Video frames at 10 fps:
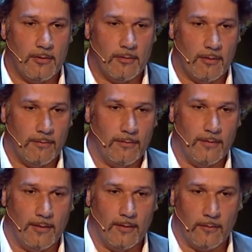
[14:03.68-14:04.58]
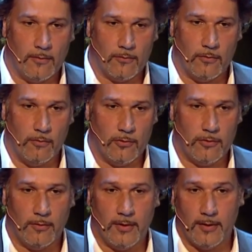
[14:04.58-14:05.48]
of the
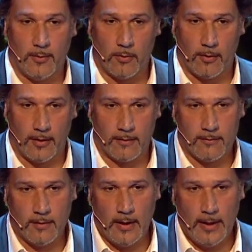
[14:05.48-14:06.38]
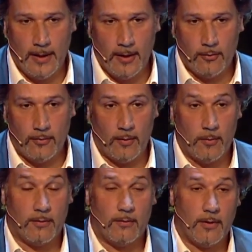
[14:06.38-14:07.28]
solution in their products. Today we
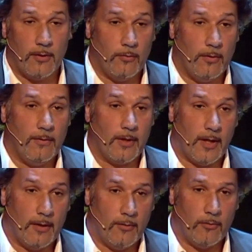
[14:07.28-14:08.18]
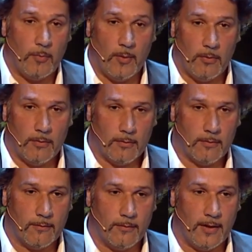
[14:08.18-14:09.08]
are talking to a variety of people
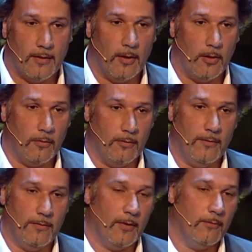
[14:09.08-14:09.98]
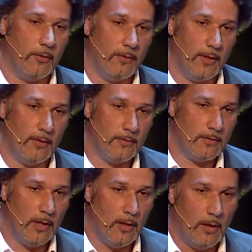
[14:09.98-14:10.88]
that include different verticals,
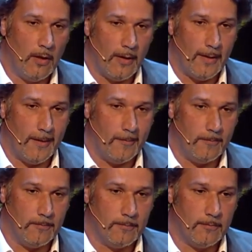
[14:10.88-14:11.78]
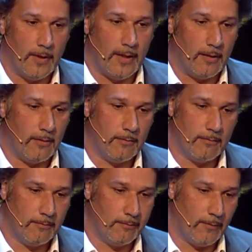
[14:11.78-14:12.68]
like
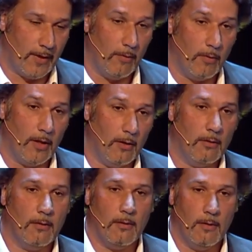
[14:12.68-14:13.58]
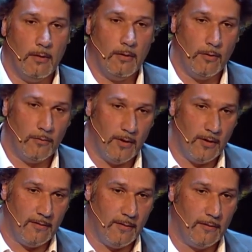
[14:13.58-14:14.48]
railway,
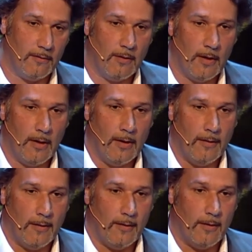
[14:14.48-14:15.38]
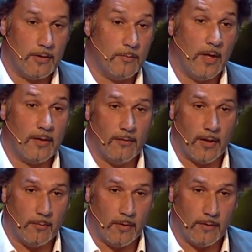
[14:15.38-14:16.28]
utilities, smart
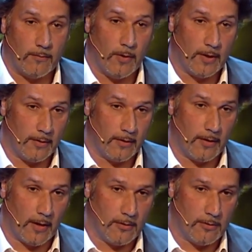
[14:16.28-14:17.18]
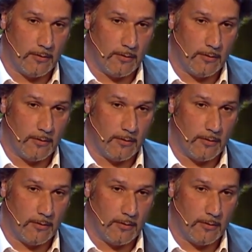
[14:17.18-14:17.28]
farming, smart agriculture,